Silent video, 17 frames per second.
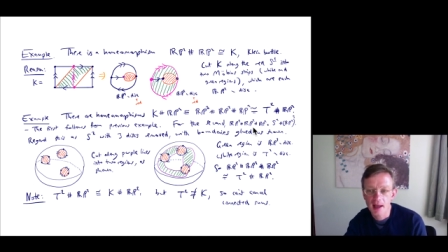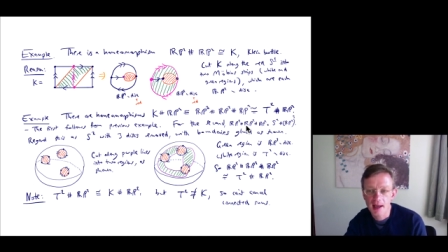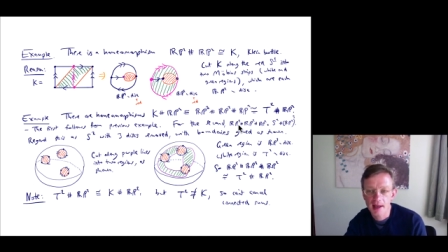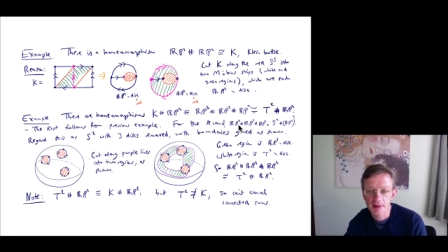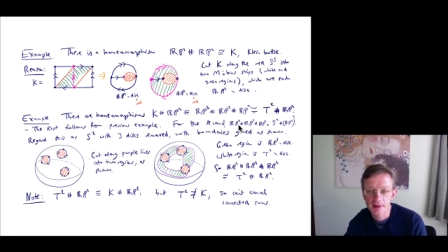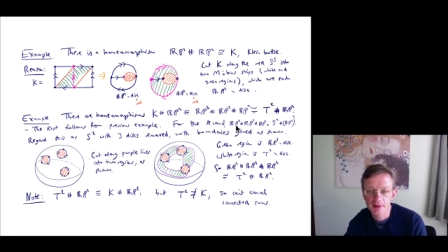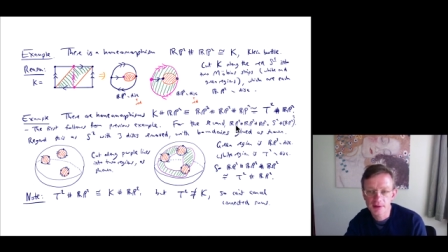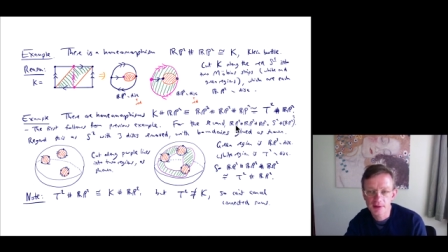
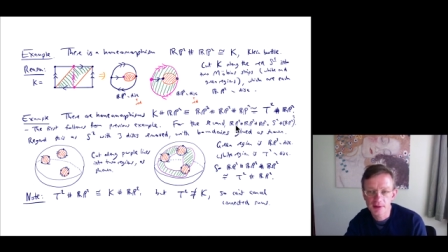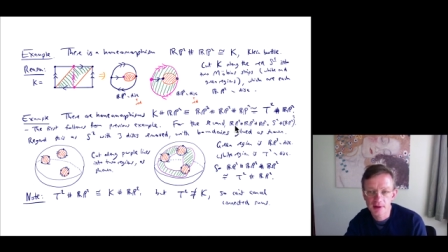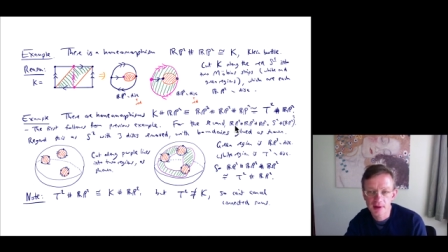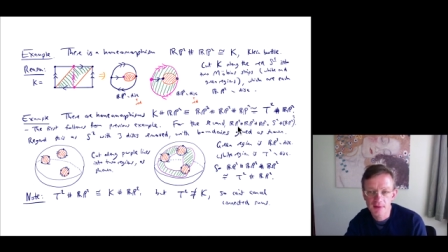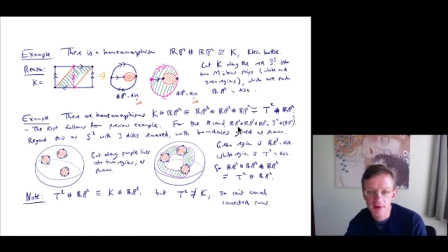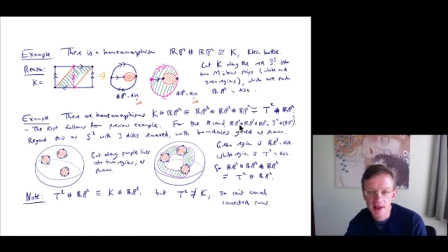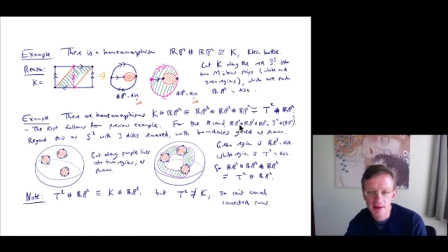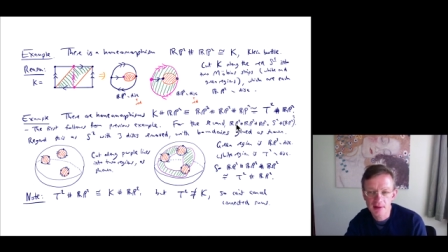and
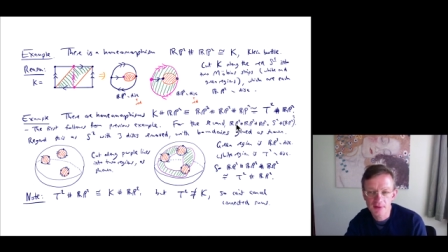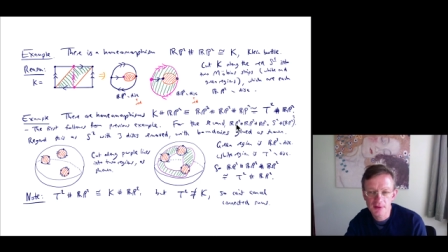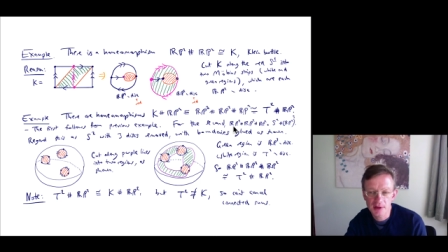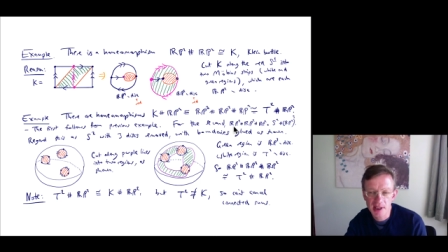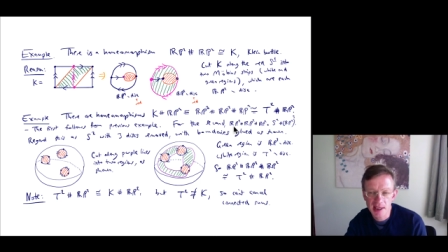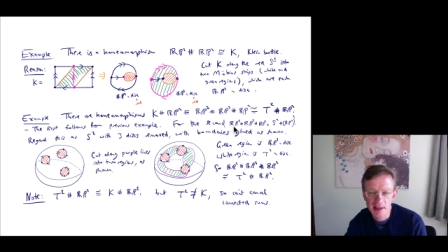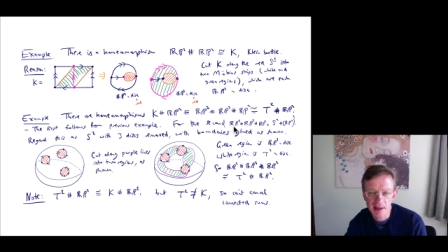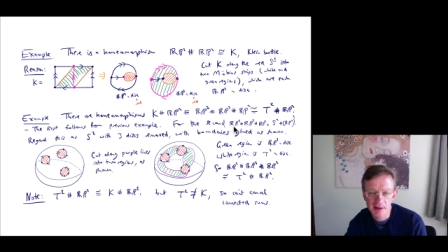the effect
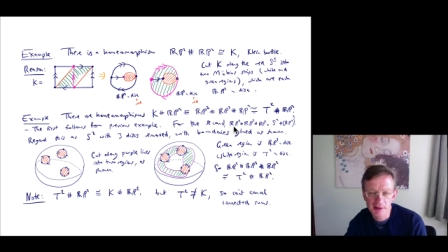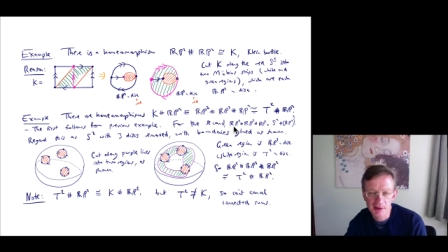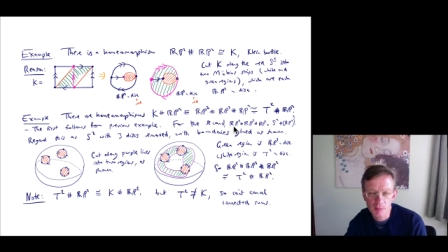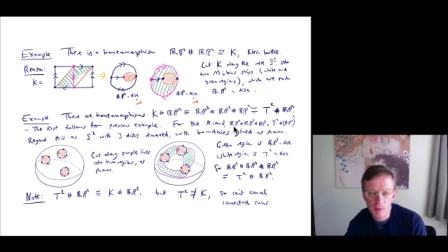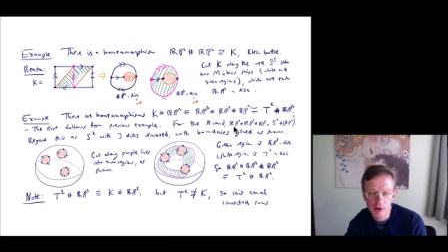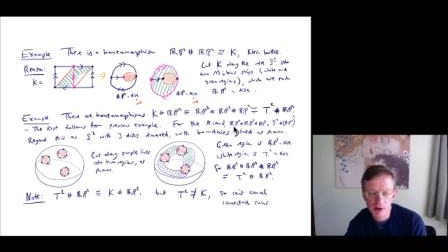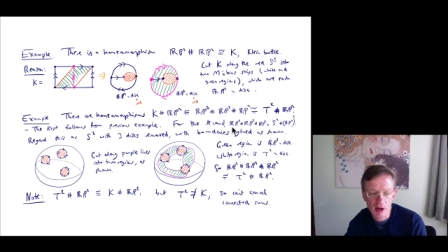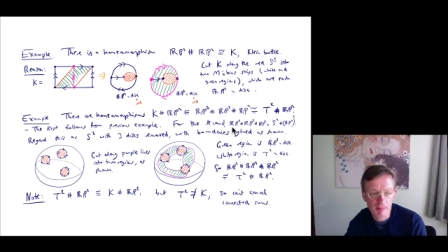of connecting
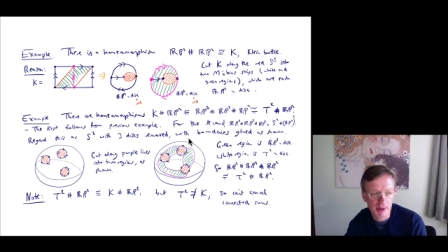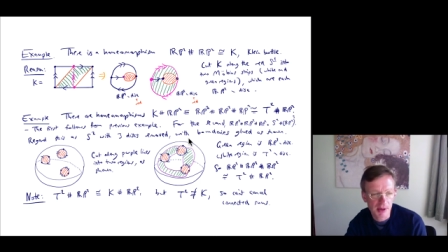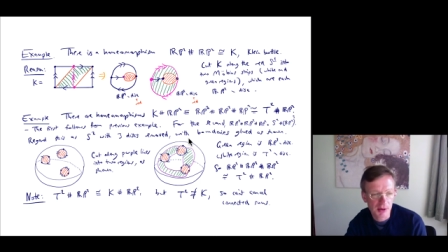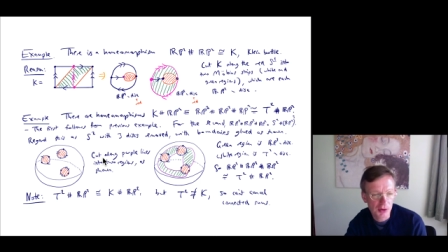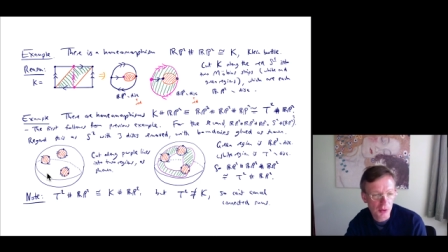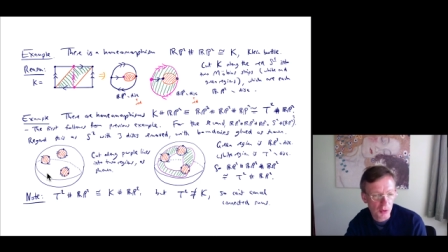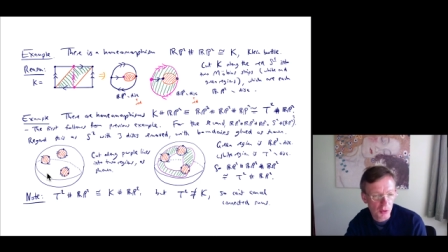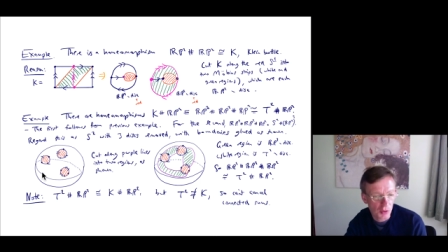sum with R
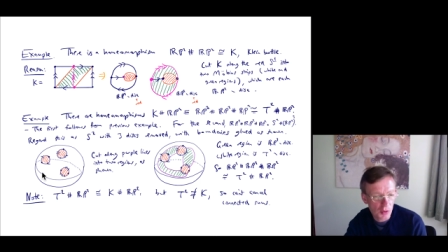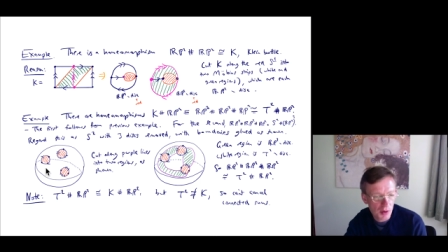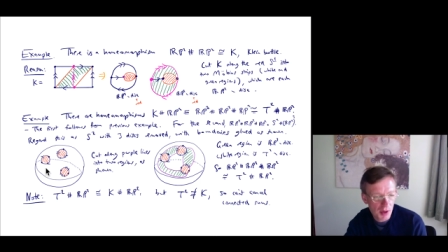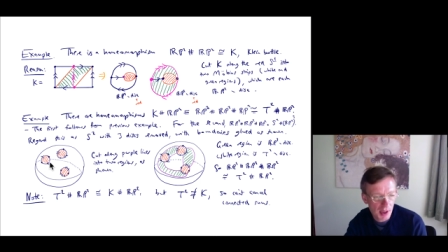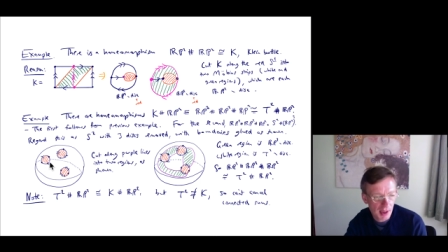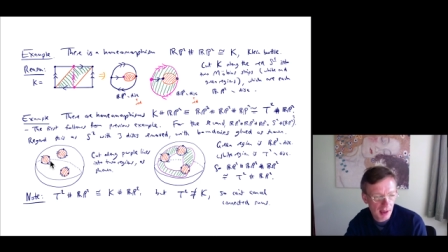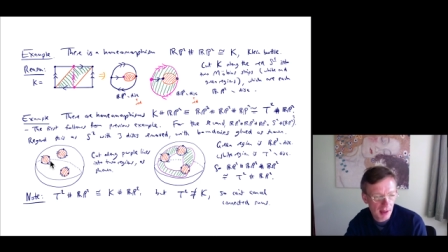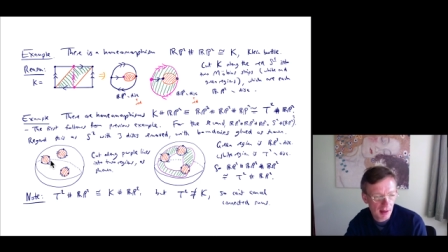P
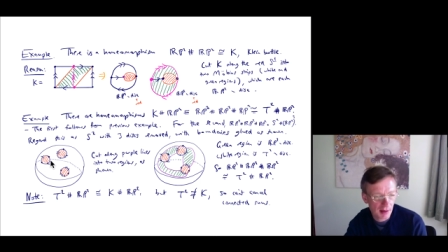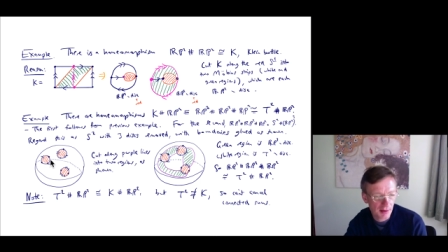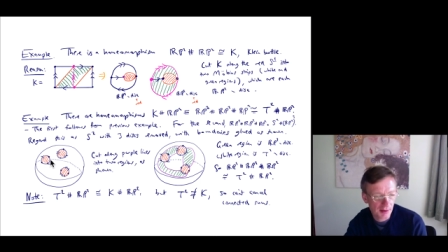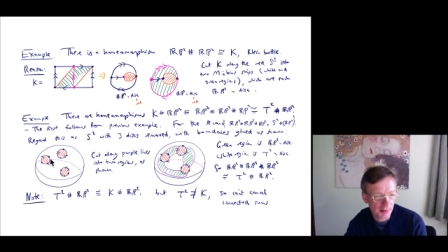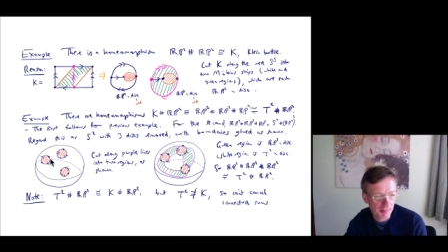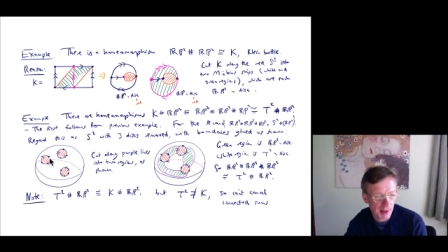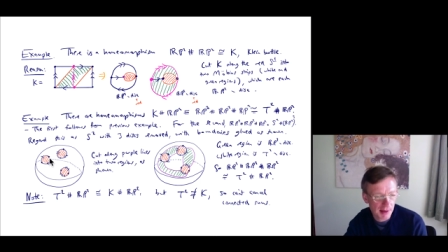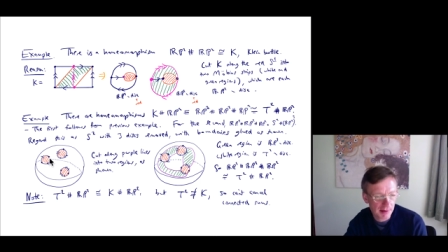two
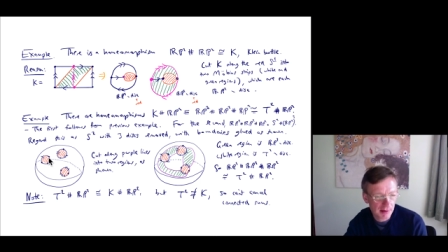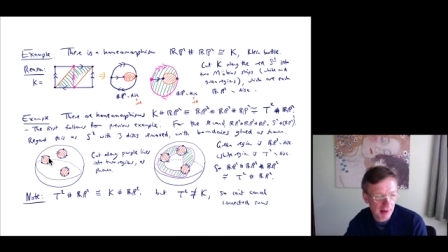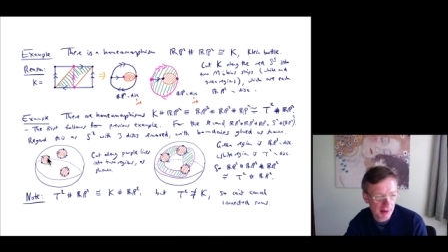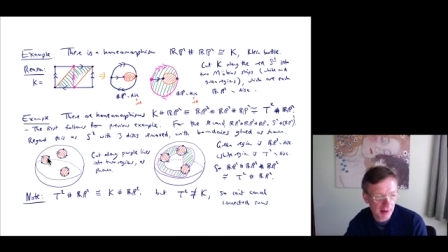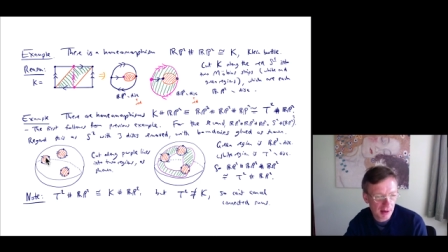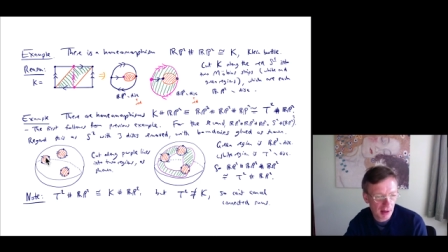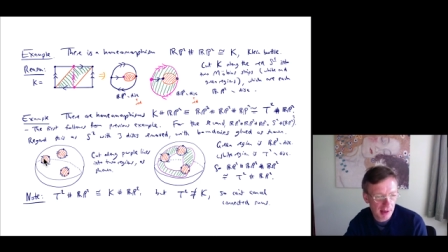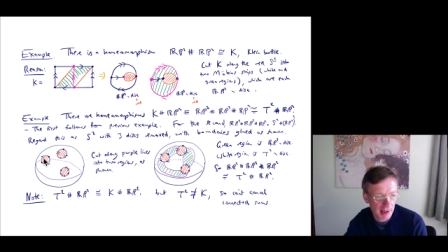is
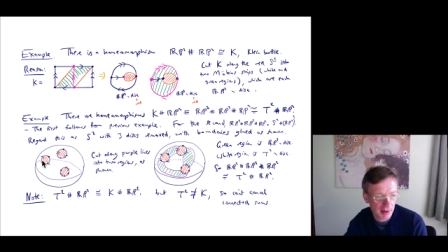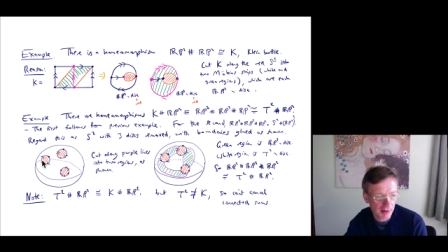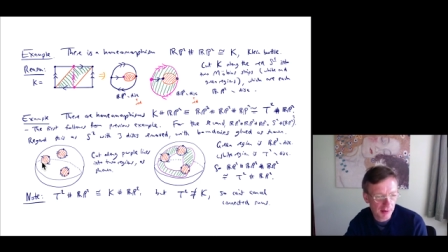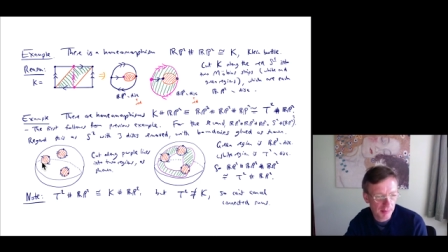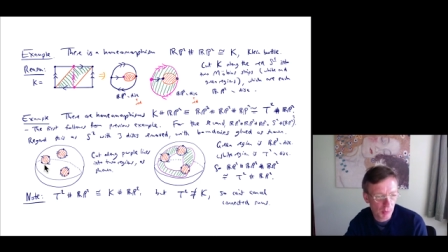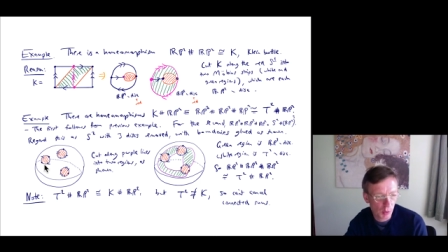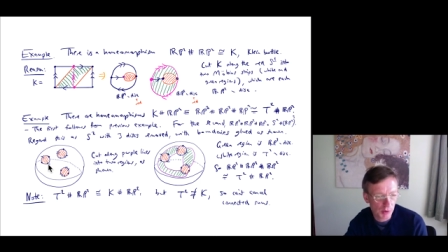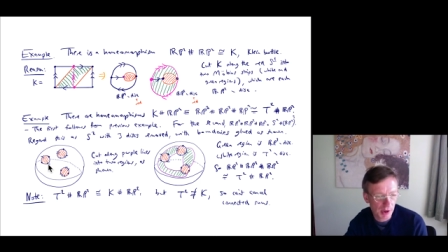basically to cut out
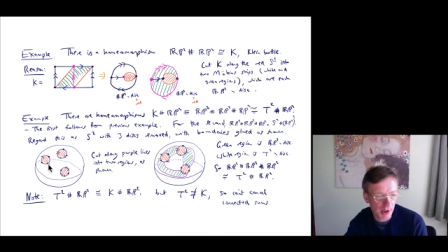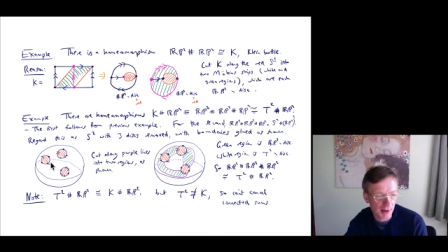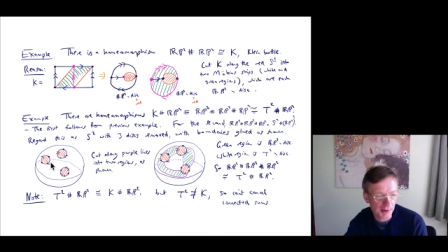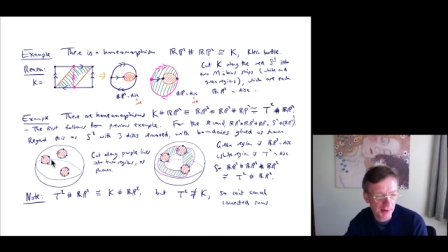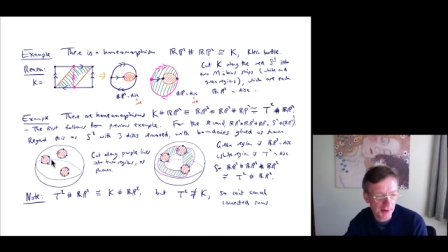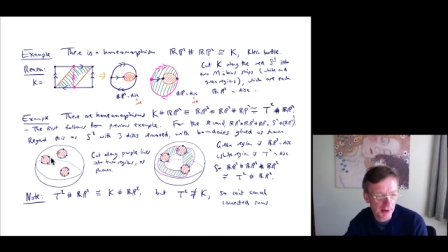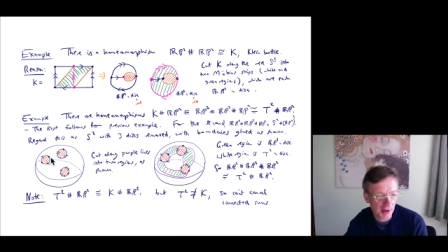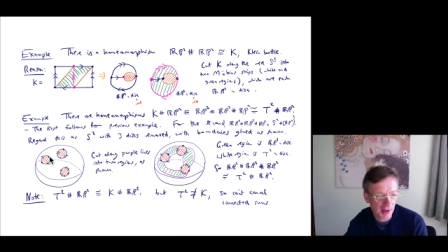a small
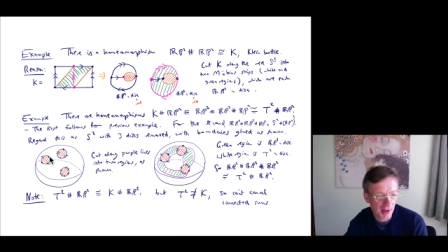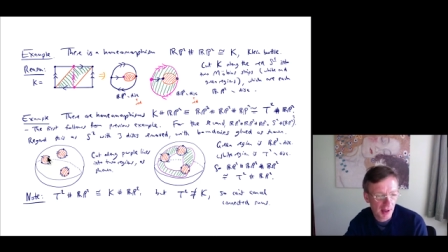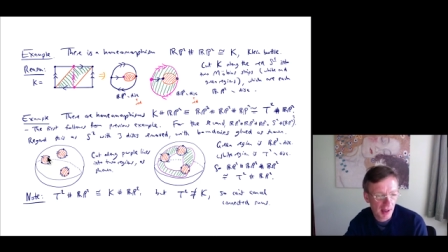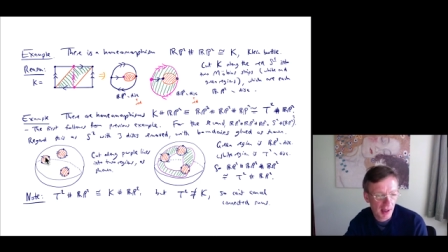disk